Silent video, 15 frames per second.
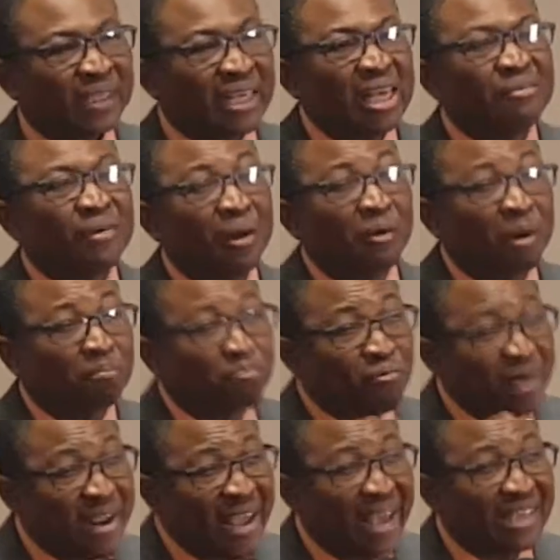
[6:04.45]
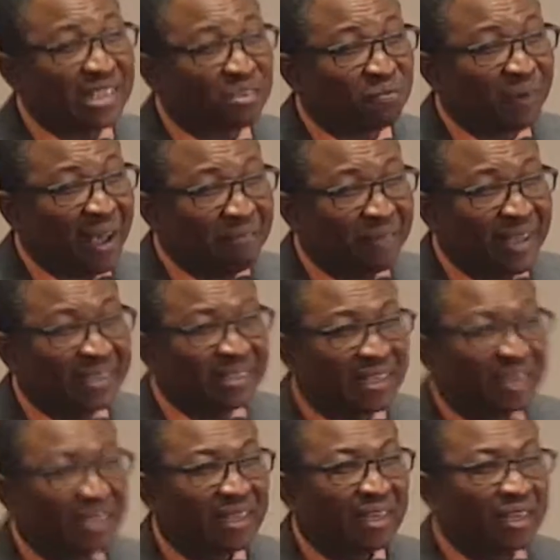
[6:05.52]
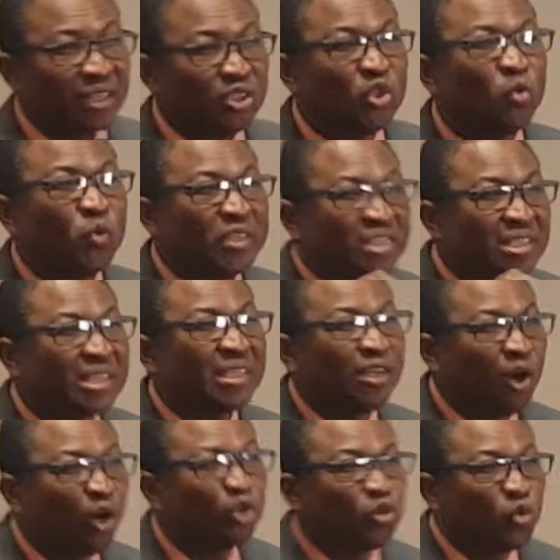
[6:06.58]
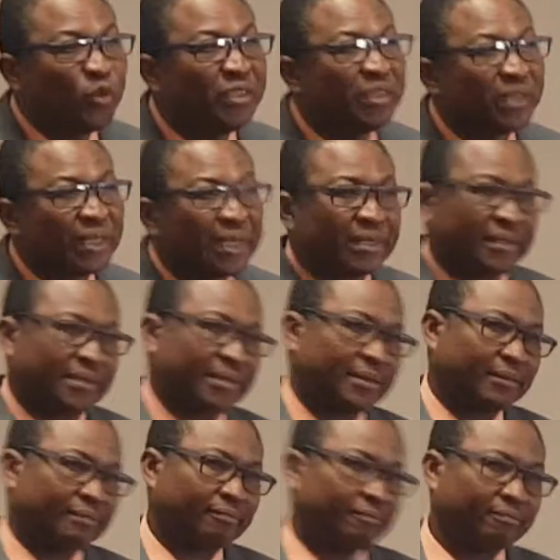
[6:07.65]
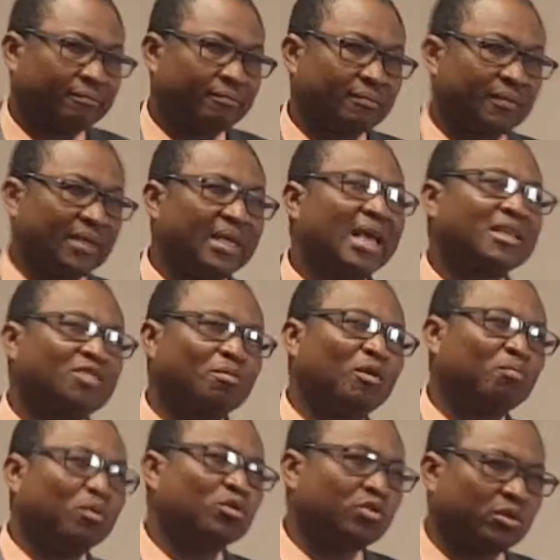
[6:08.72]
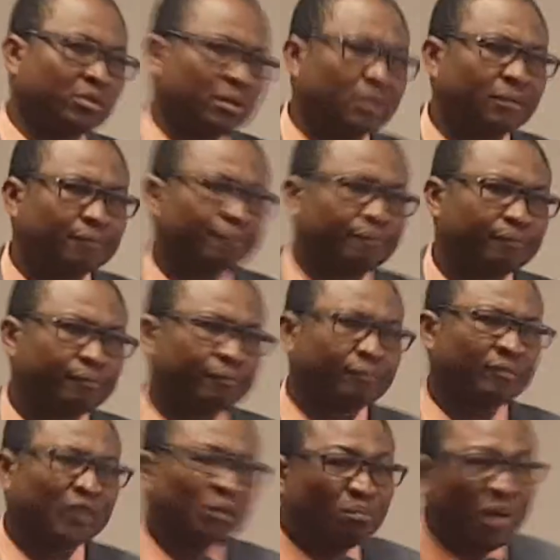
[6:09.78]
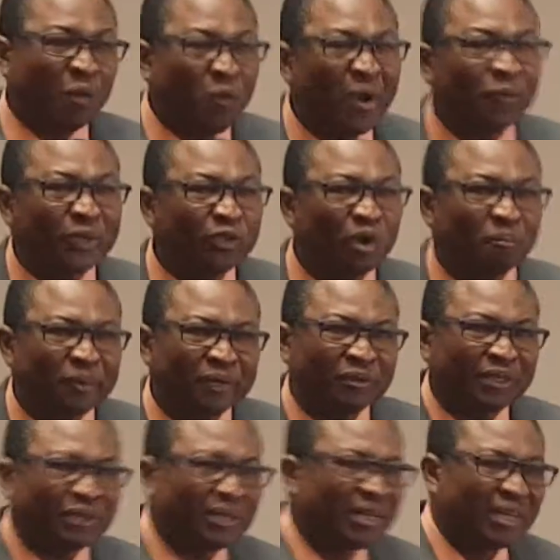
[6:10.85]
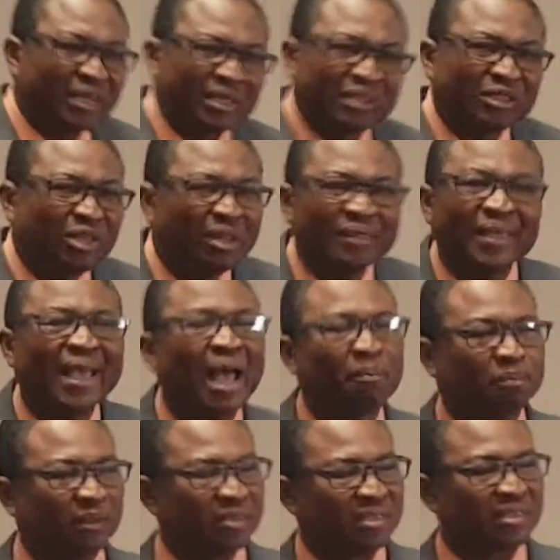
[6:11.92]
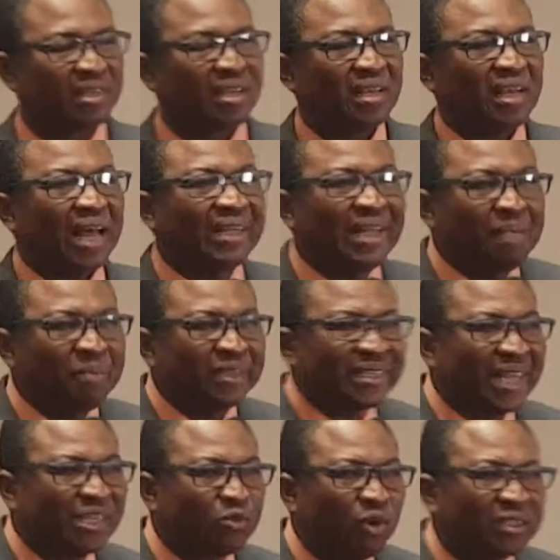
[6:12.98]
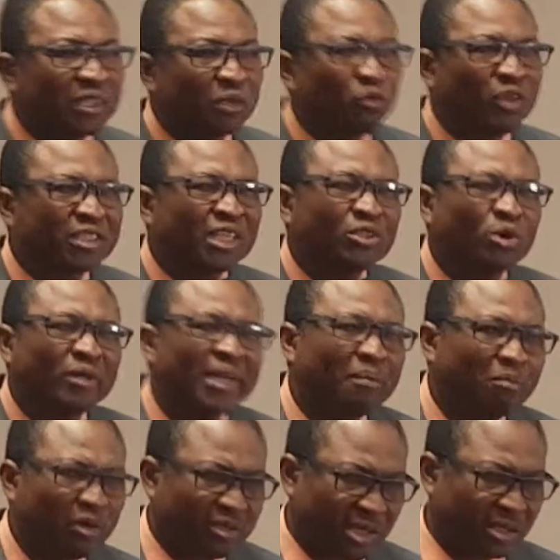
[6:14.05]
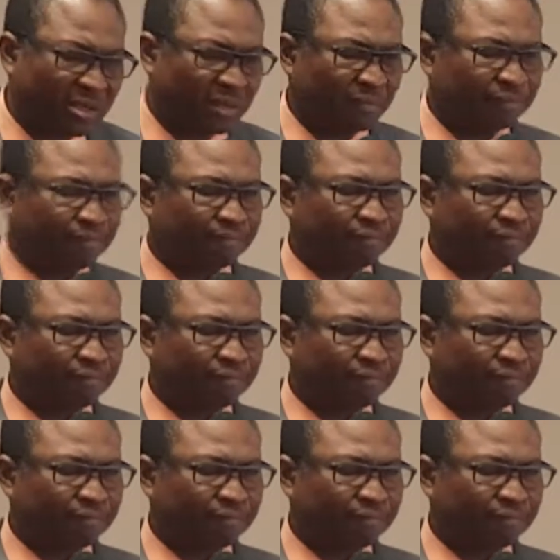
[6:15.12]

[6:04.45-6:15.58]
If our prayer is fervent, you will see God doing things He has proposed to do. But when we don't pray, nothing happens. And let me tell you one thing was it only Moses?